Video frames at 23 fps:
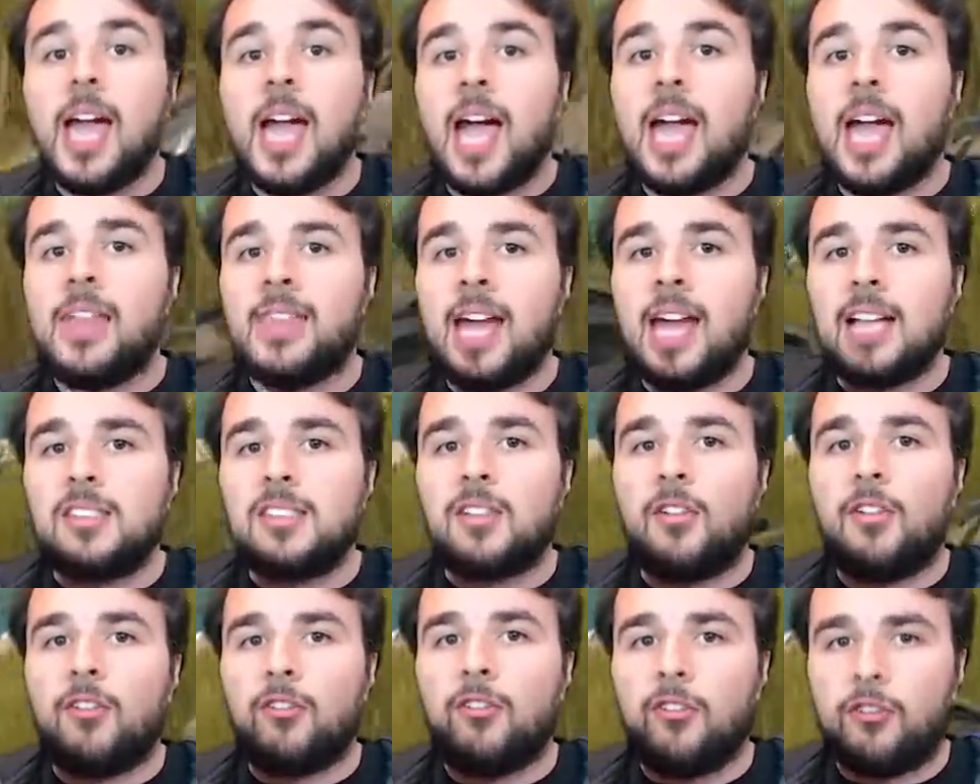and that's a
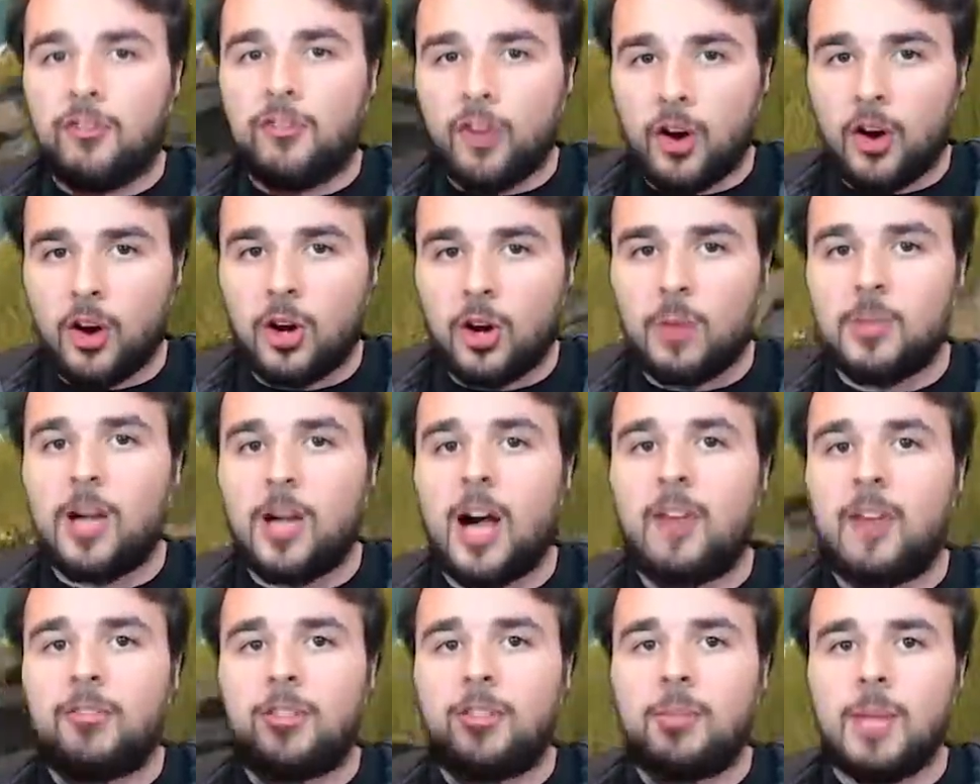firm
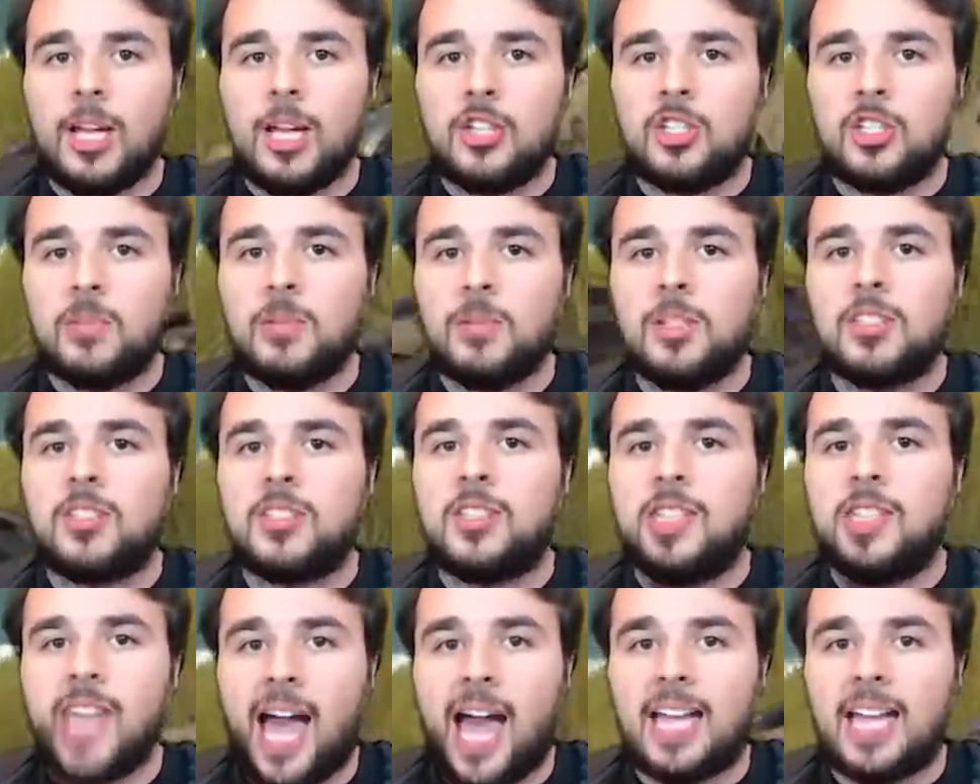confirmation because
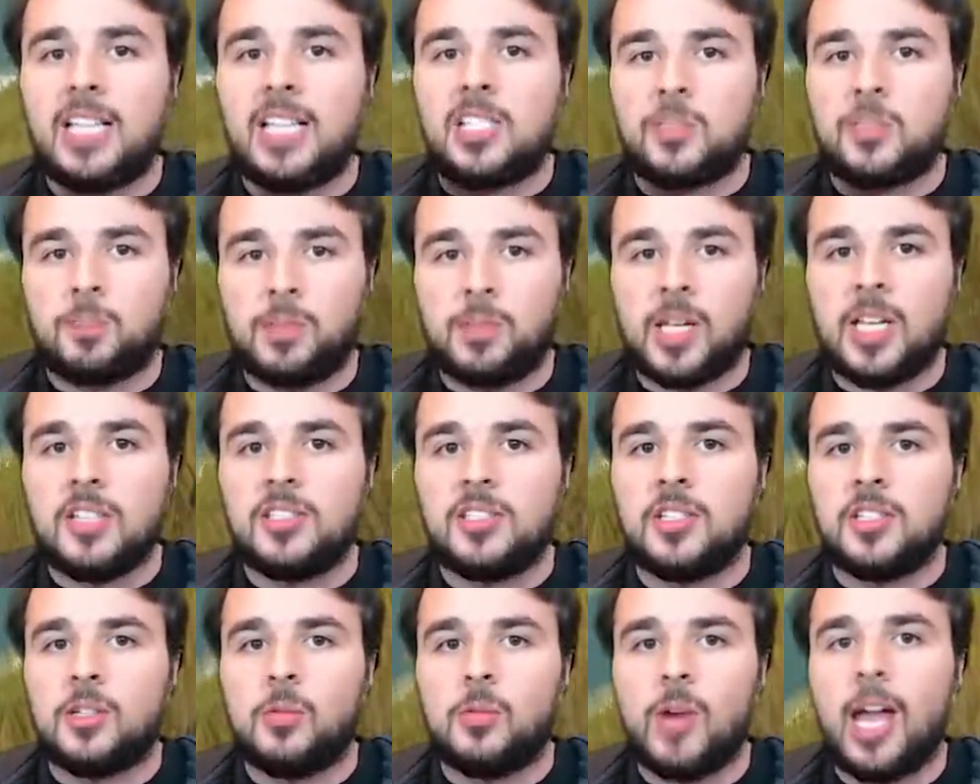that explains
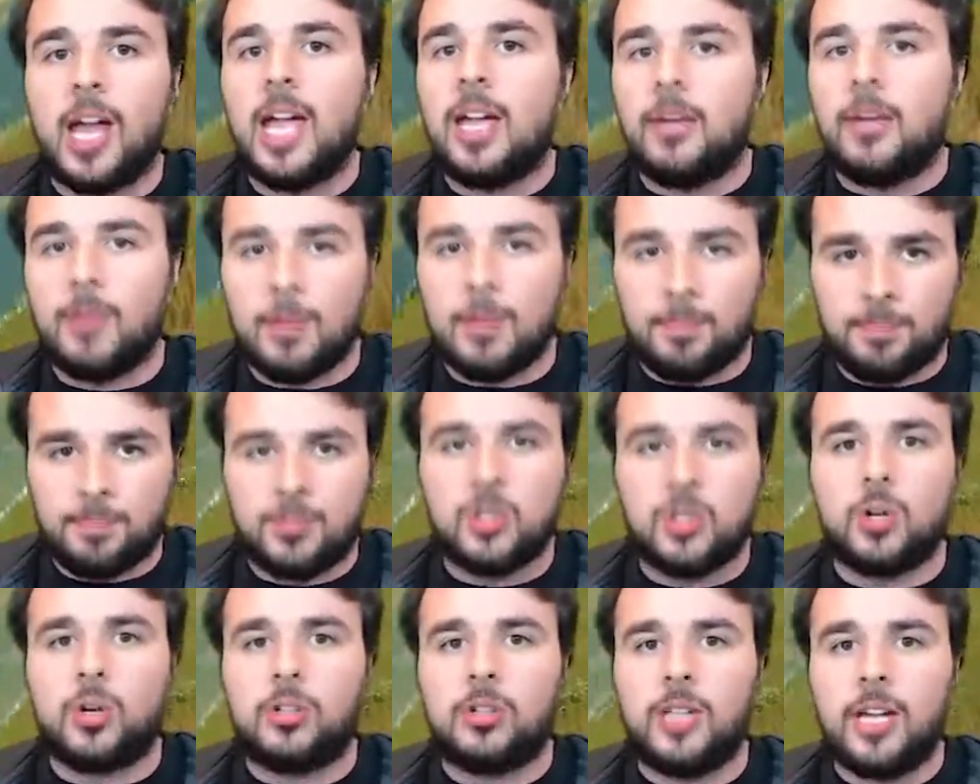it away with
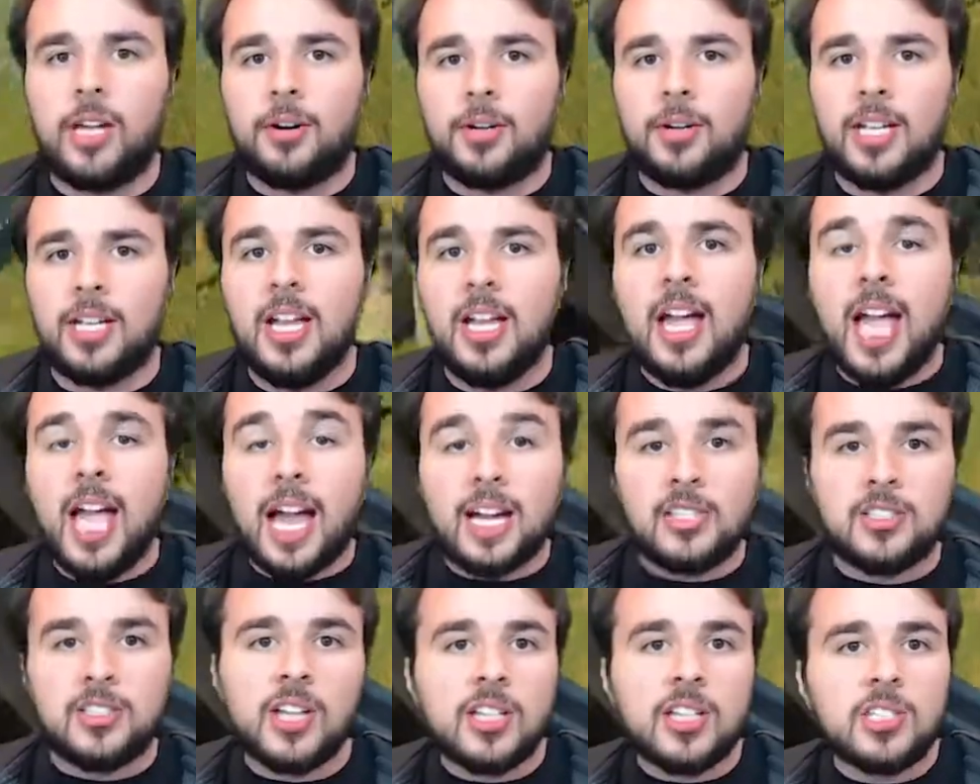pure clarity. And
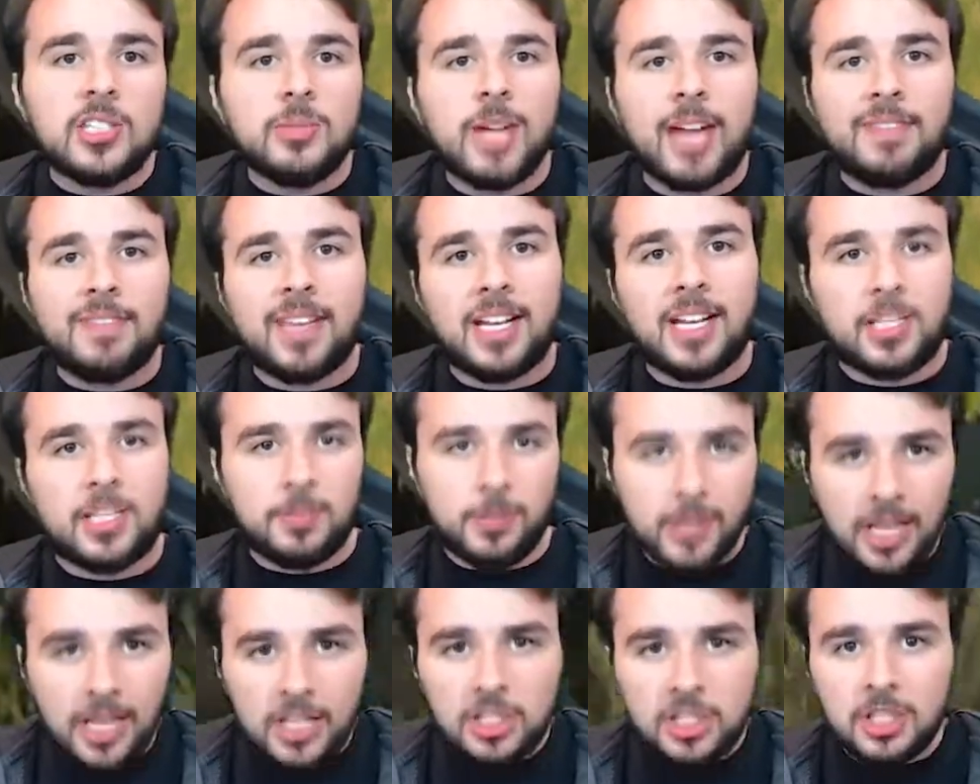it's nice that we have that
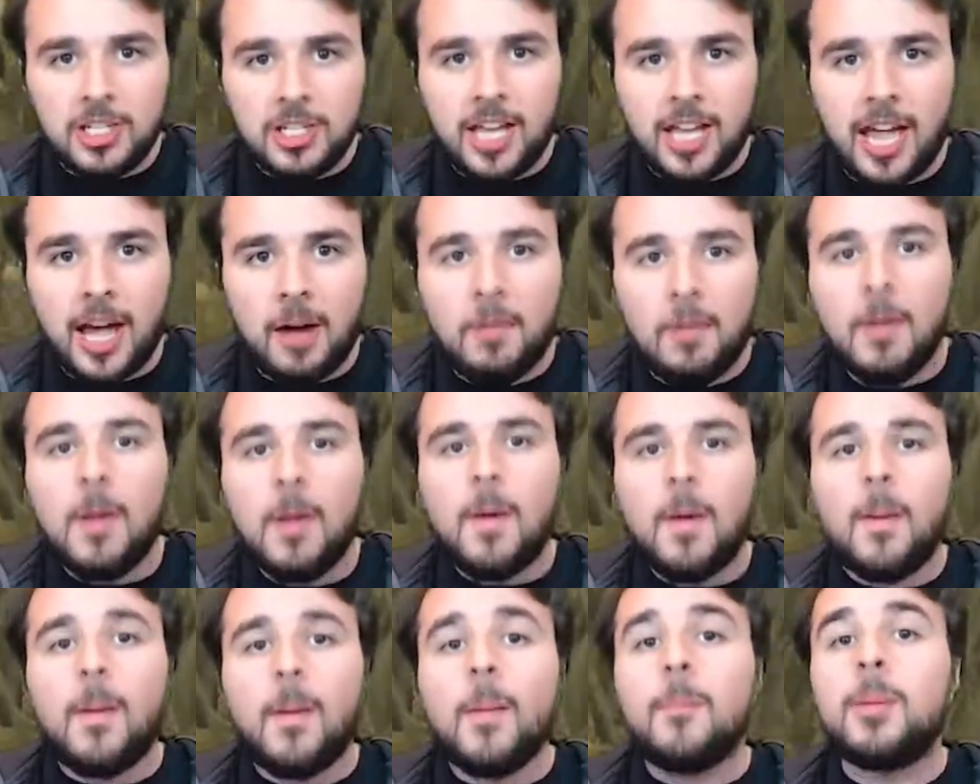explanation now,
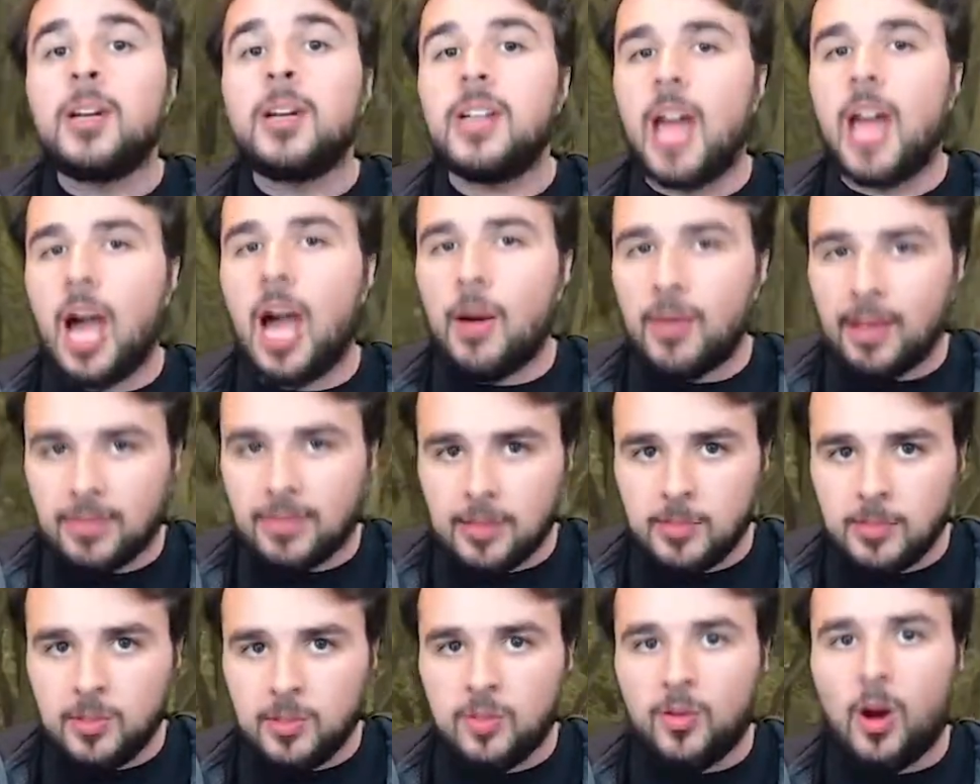but now we have to
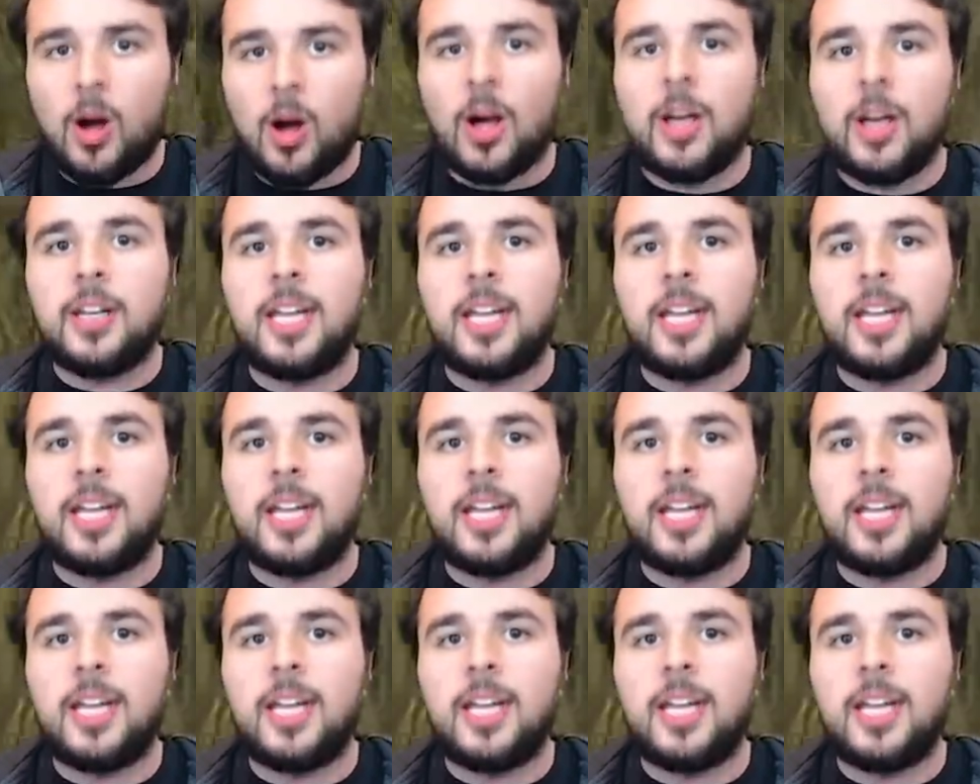move on,